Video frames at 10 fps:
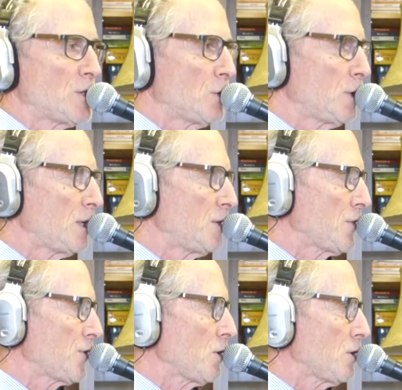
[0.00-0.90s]
Do it in
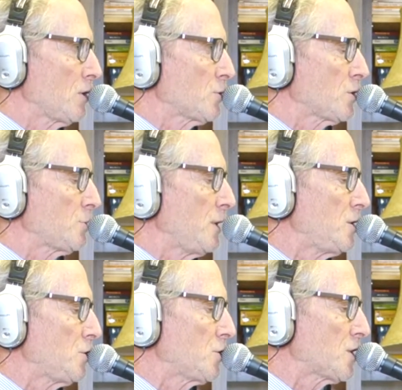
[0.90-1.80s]
thirds, which
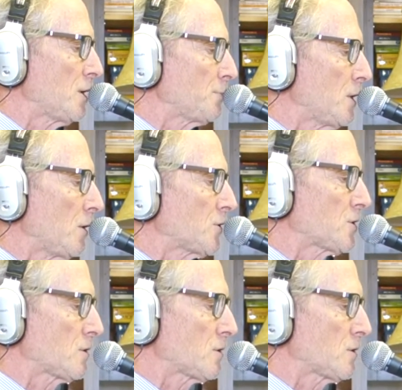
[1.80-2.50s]
means you skip notes.